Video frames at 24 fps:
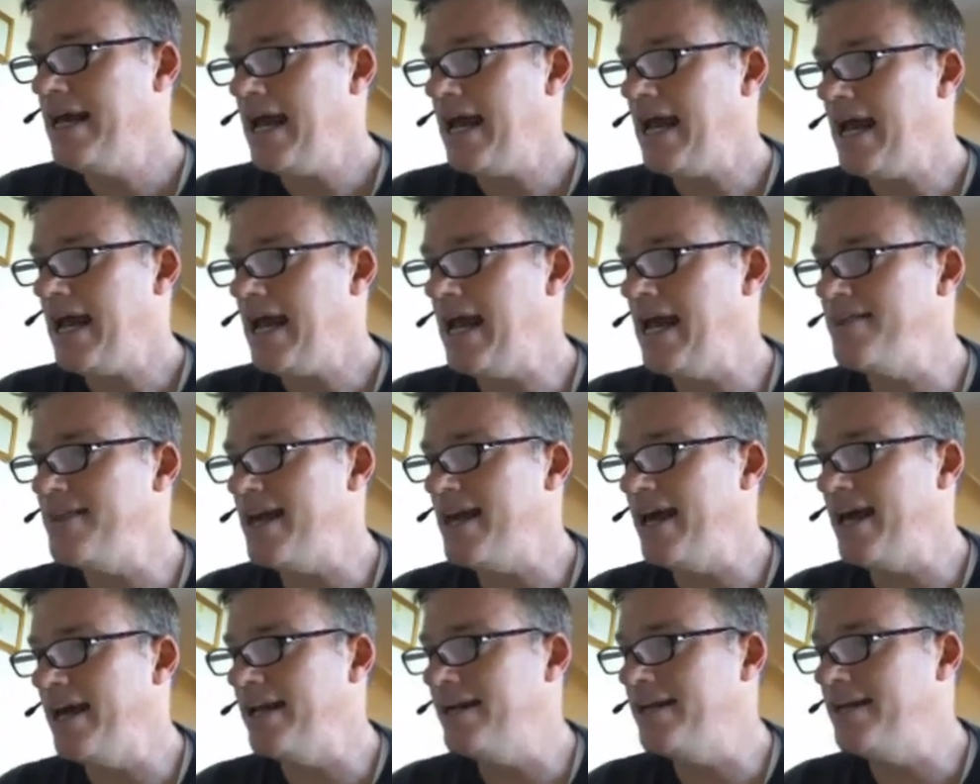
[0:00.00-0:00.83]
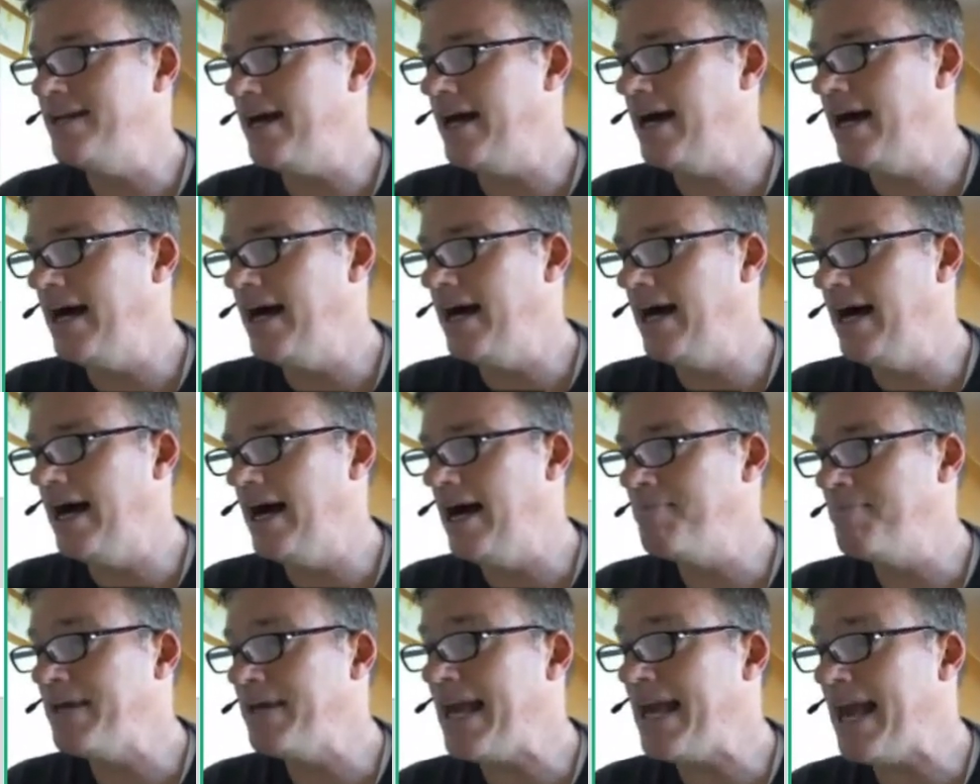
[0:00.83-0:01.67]
And then,
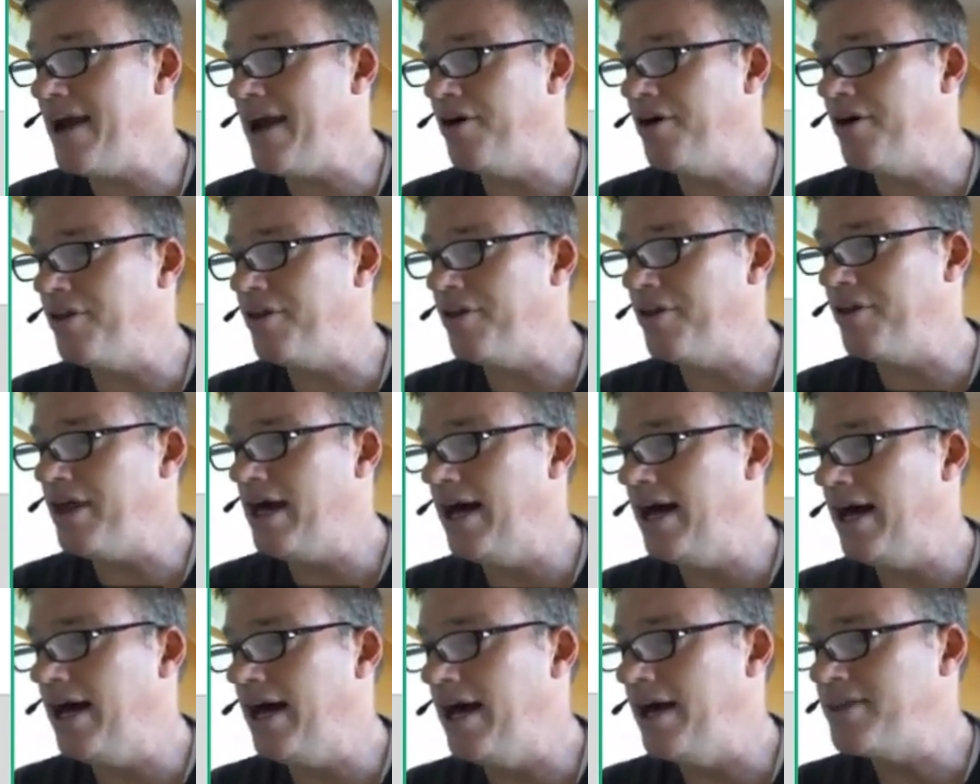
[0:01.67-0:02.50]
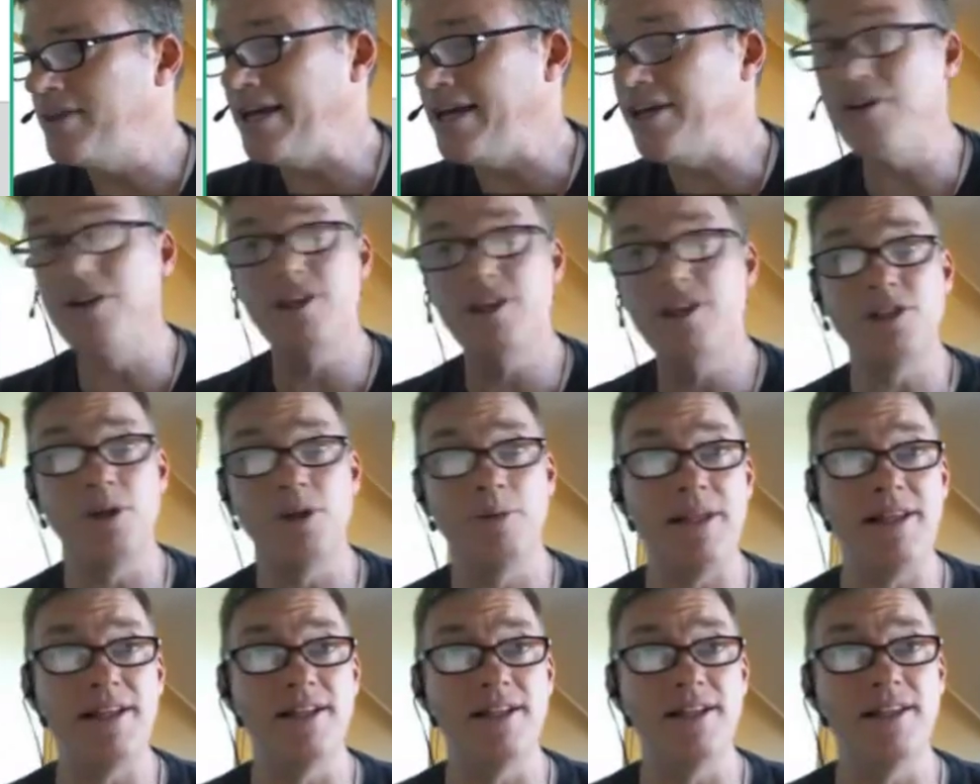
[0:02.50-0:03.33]
Mikhail, thank you. This will
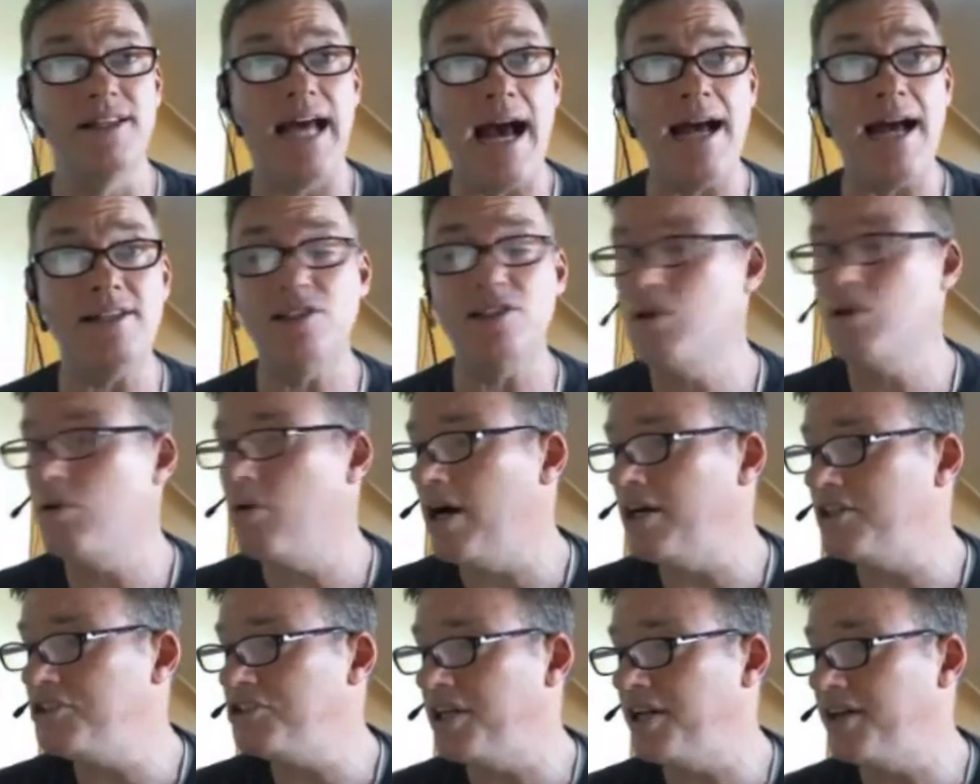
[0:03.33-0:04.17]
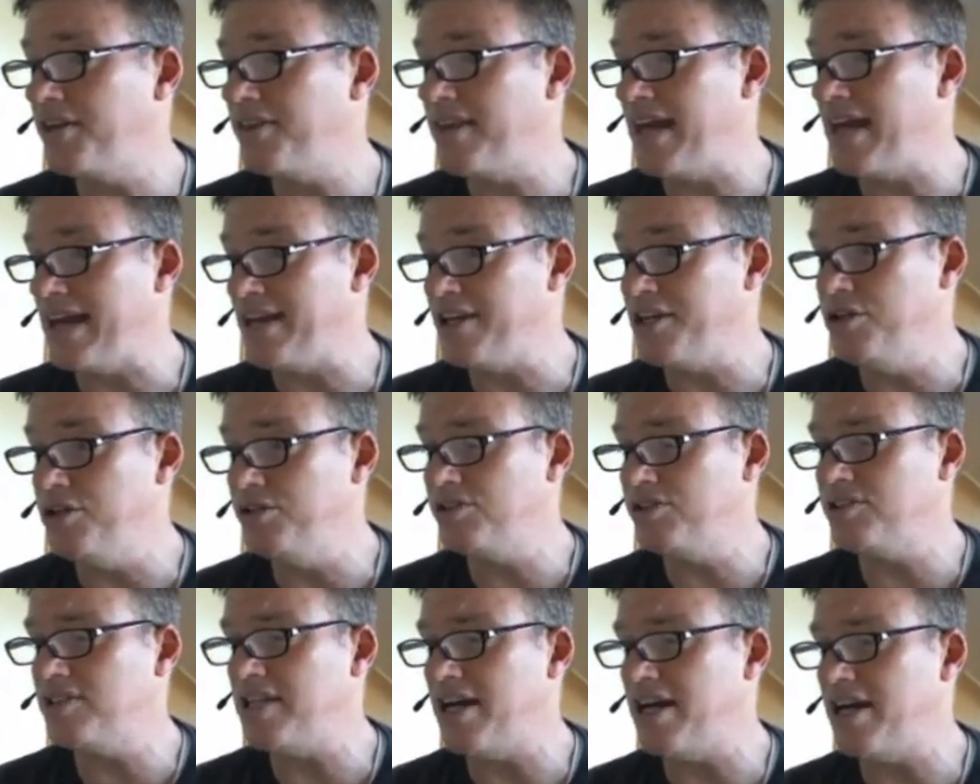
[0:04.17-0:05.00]
be the last question. Thank
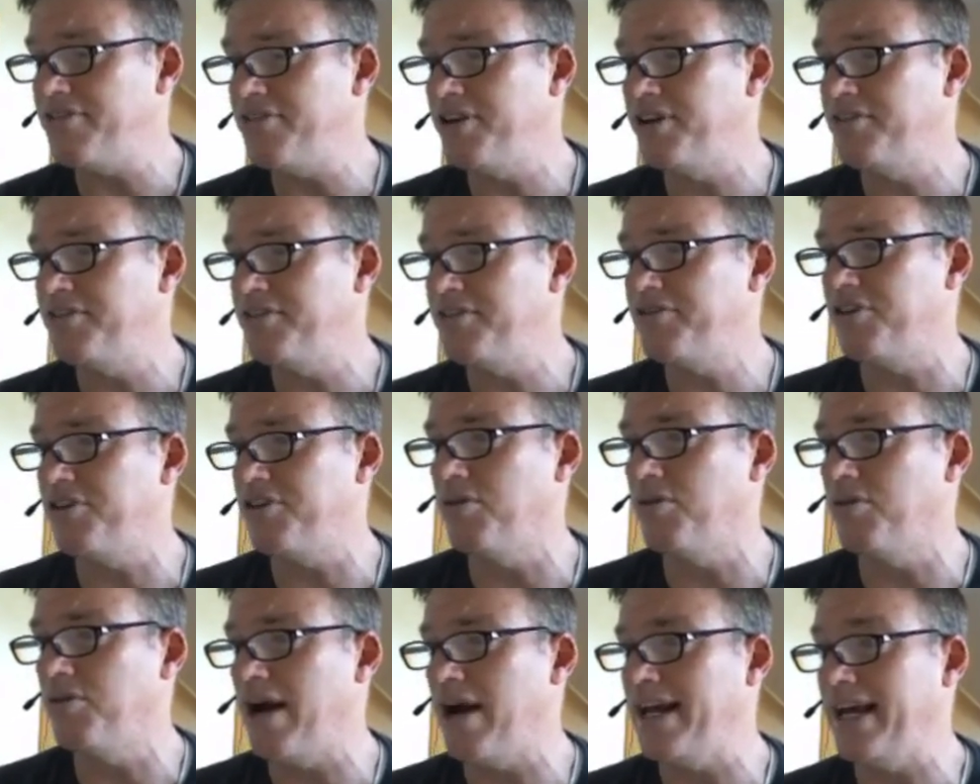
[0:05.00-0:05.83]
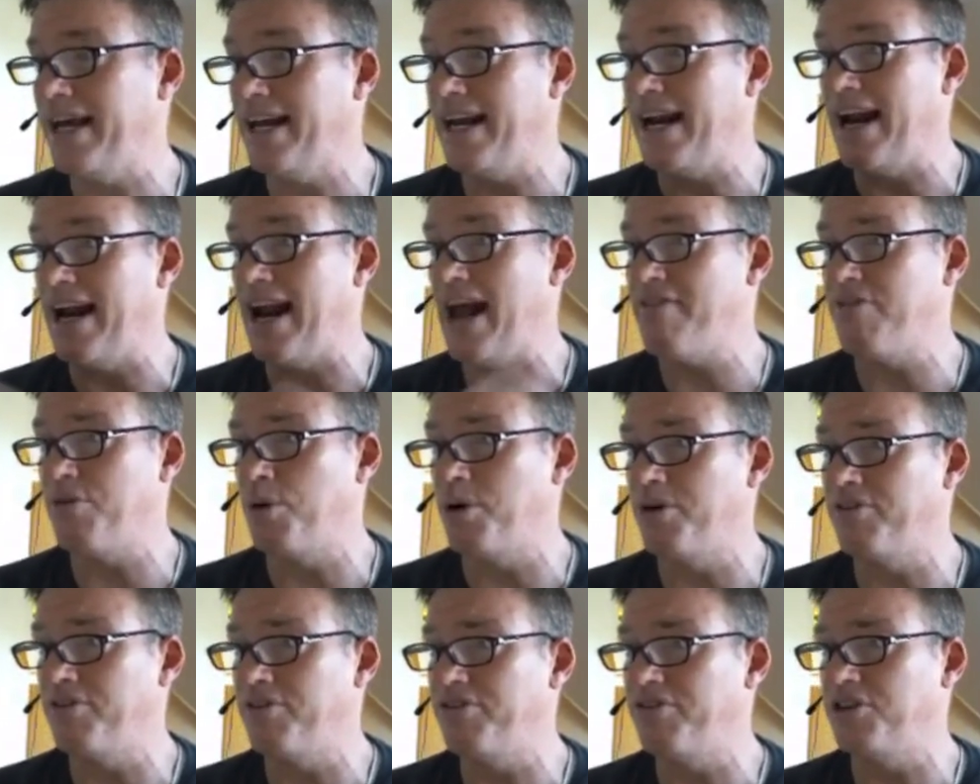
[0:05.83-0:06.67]
you, Stefan, for writing in and
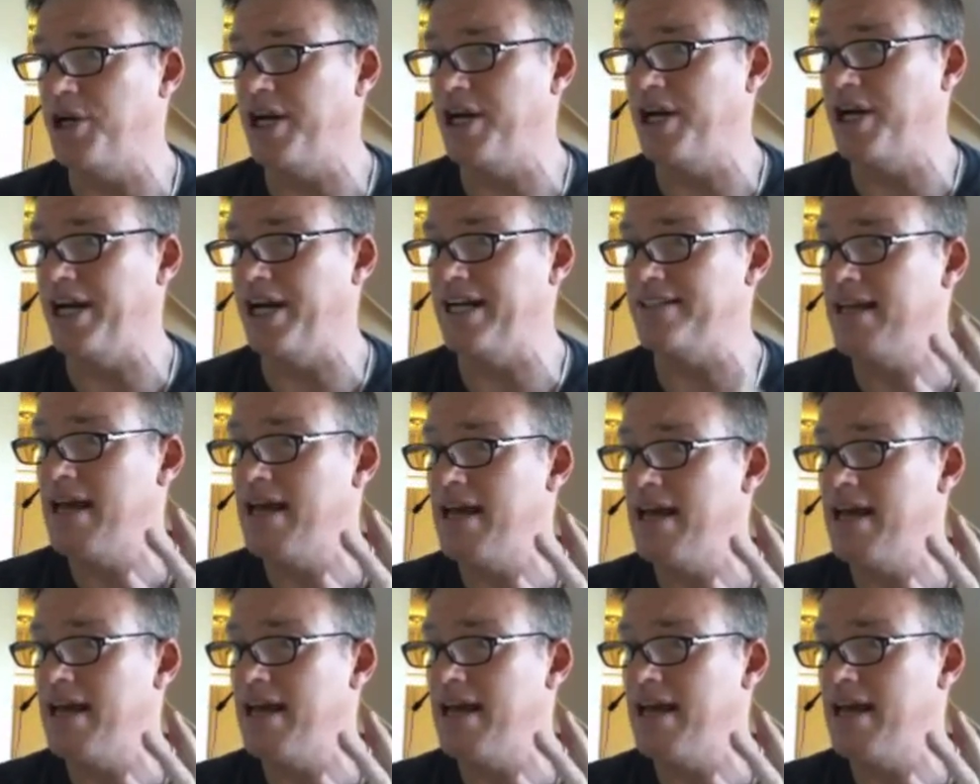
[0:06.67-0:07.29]
everyone for joining us.